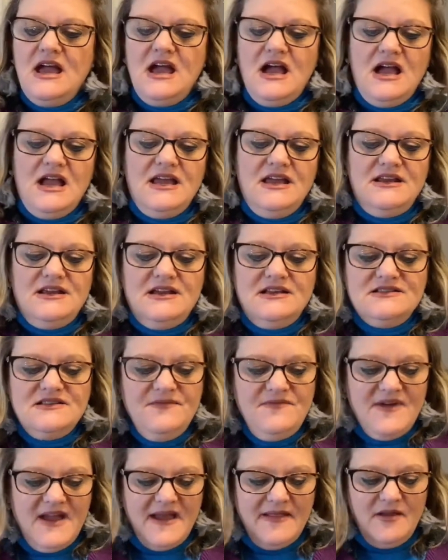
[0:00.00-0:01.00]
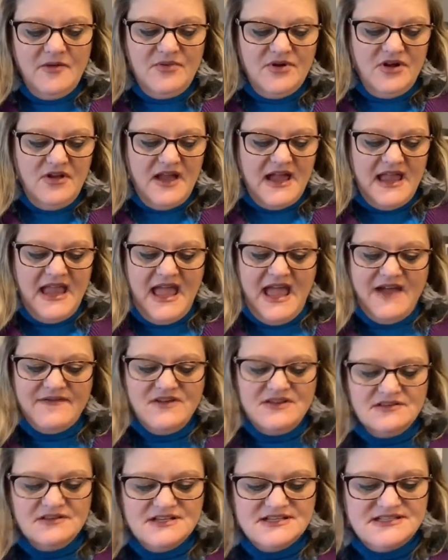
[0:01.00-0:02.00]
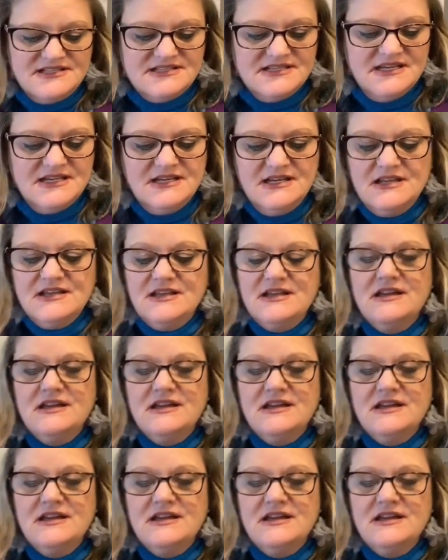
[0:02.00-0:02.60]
It is available. I have it listed.